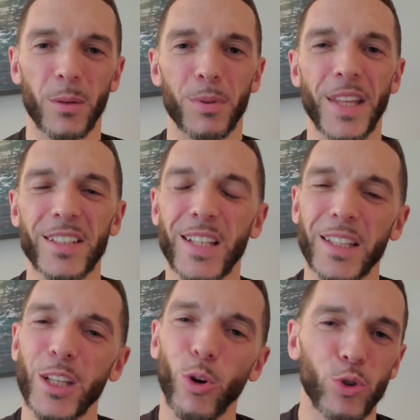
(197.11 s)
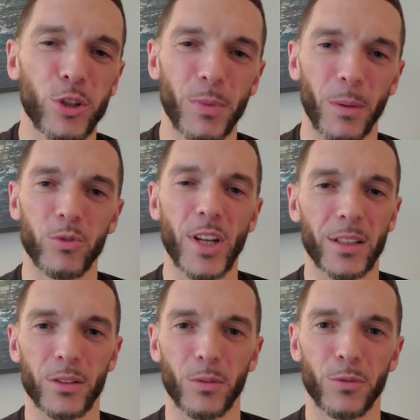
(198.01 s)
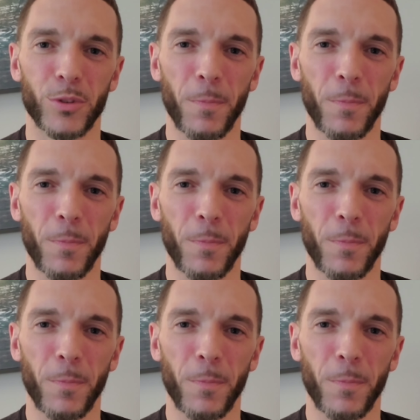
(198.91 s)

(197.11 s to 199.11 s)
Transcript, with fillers: But that's not the ultimate objective.